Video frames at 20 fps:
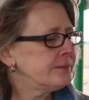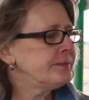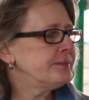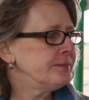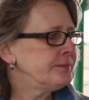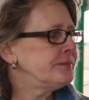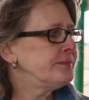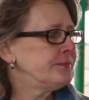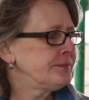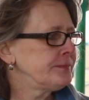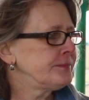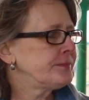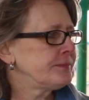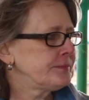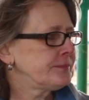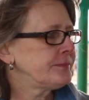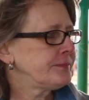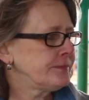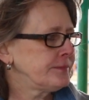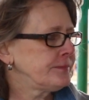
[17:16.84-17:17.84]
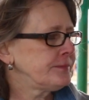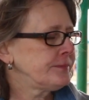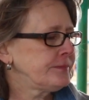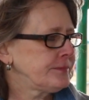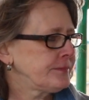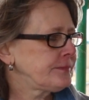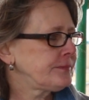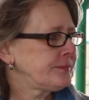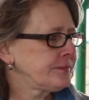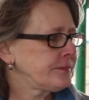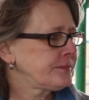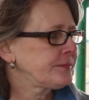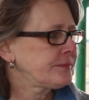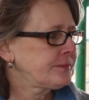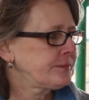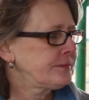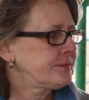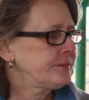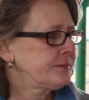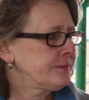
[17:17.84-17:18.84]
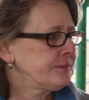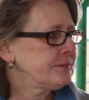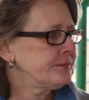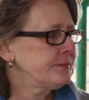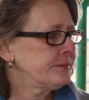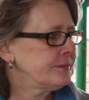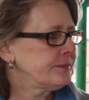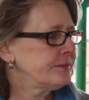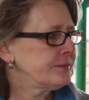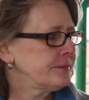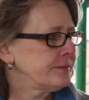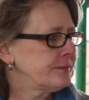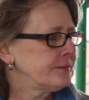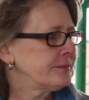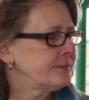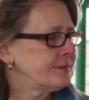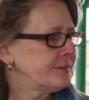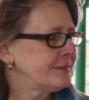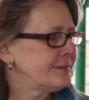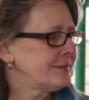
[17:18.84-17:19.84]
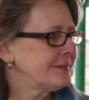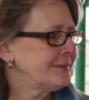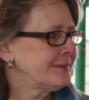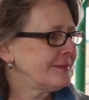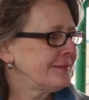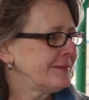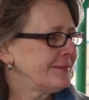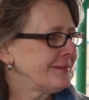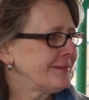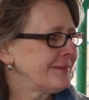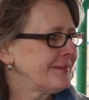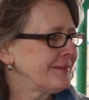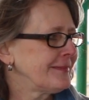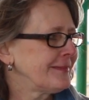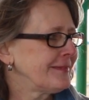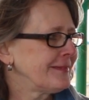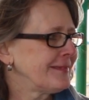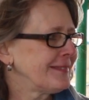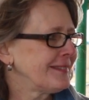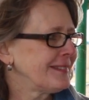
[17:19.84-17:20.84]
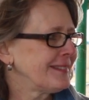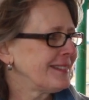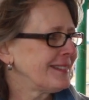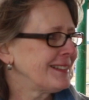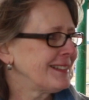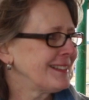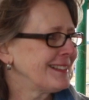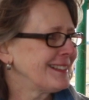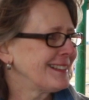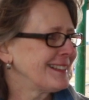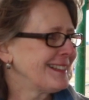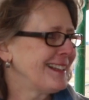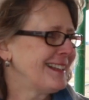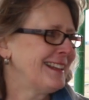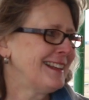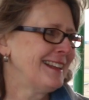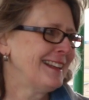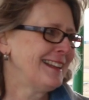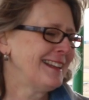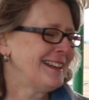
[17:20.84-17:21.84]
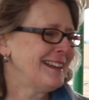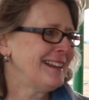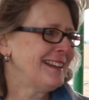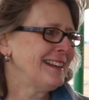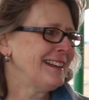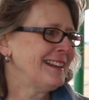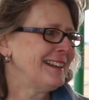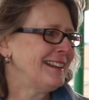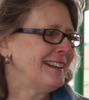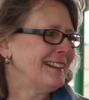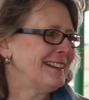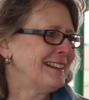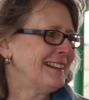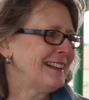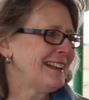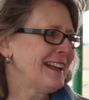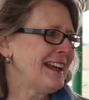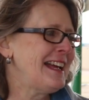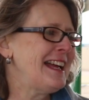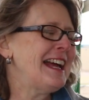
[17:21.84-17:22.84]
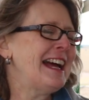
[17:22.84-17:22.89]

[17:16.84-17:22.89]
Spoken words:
[no speech]